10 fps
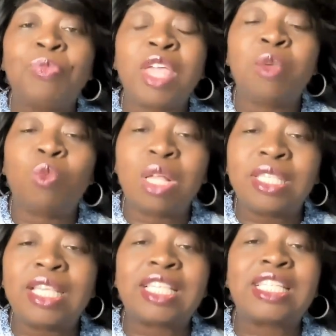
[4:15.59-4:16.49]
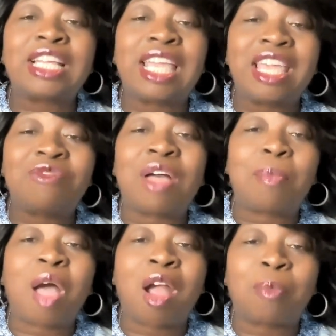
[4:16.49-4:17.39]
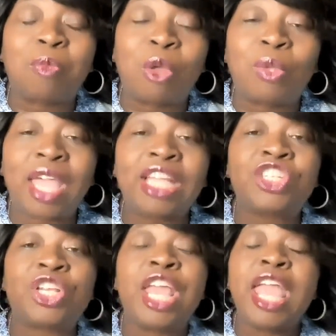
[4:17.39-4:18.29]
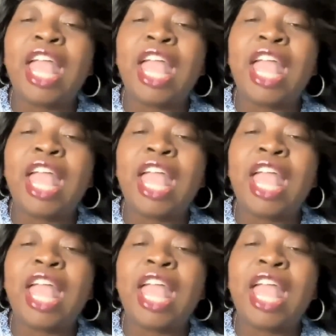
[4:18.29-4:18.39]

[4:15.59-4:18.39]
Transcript: He wants us to give up our location.